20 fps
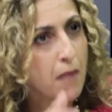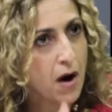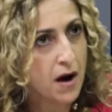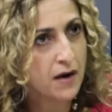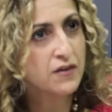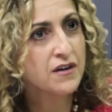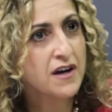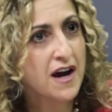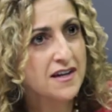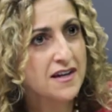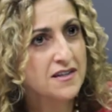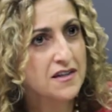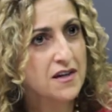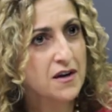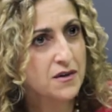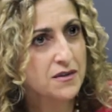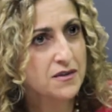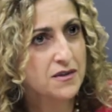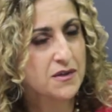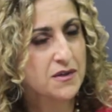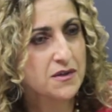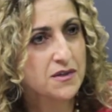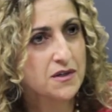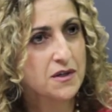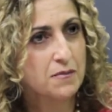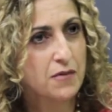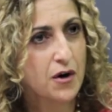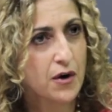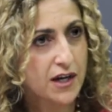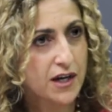modernizing our
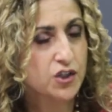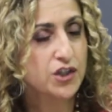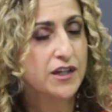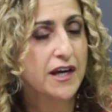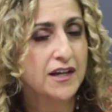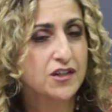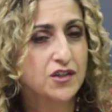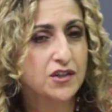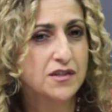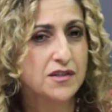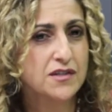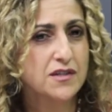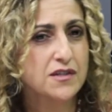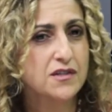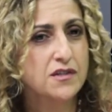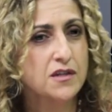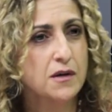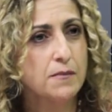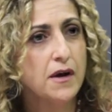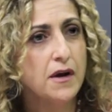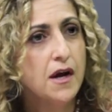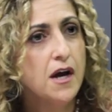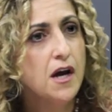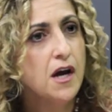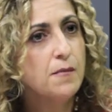system, our education system.